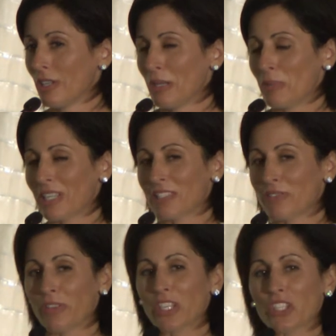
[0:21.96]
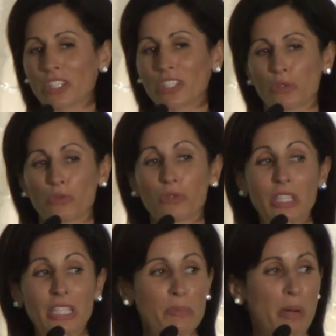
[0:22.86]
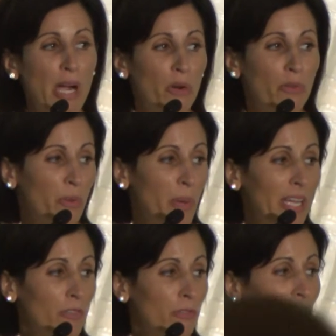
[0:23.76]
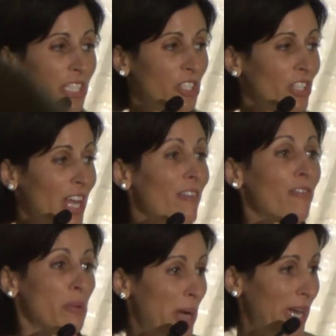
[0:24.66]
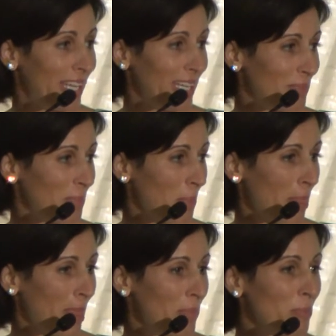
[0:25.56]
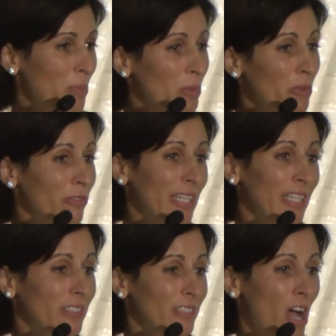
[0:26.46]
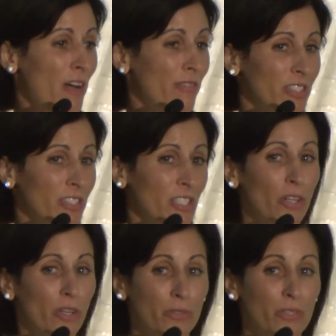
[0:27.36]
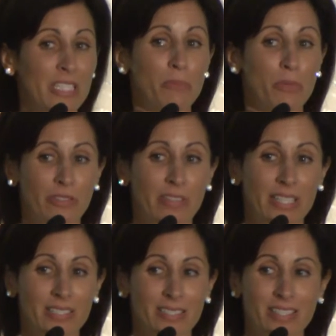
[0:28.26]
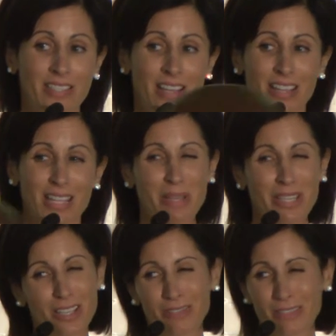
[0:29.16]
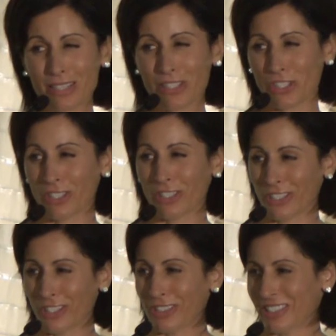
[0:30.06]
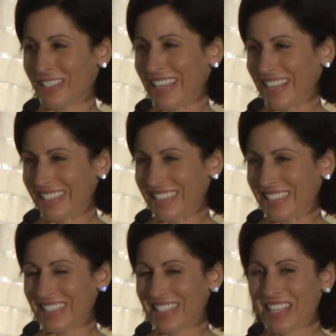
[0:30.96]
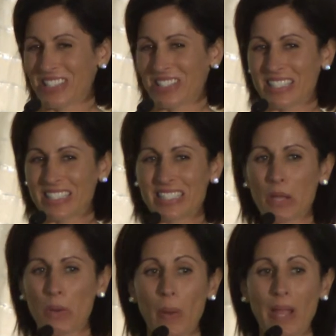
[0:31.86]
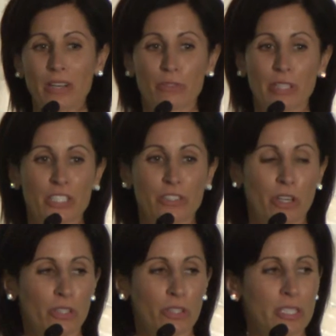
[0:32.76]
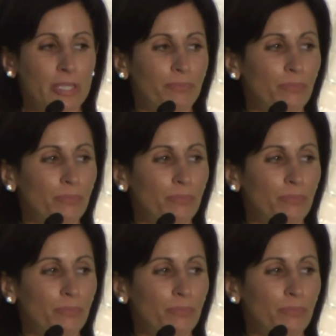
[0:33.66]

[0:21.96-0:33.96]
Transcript: Because fiction is a really powerful way to reach everybody. People will read novels and go to see movies. They might not read the Journal of Neuroscience. So this is a way to reach folks.